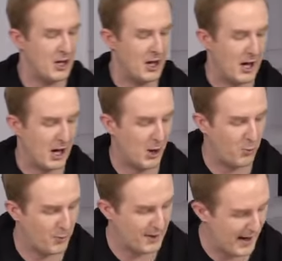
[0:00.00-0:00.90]
uh,
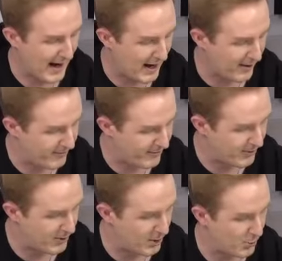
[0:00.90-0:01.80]
we have
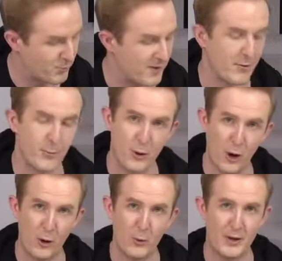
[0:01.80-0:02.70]
the River
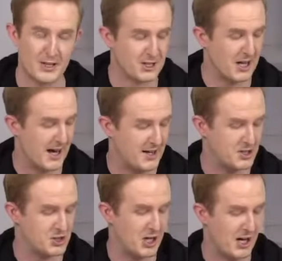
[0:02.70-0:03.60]
Pro, which can
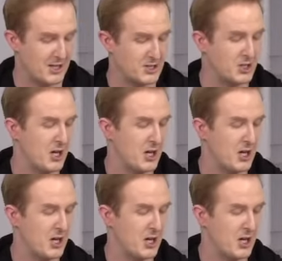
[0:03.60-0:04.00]
charge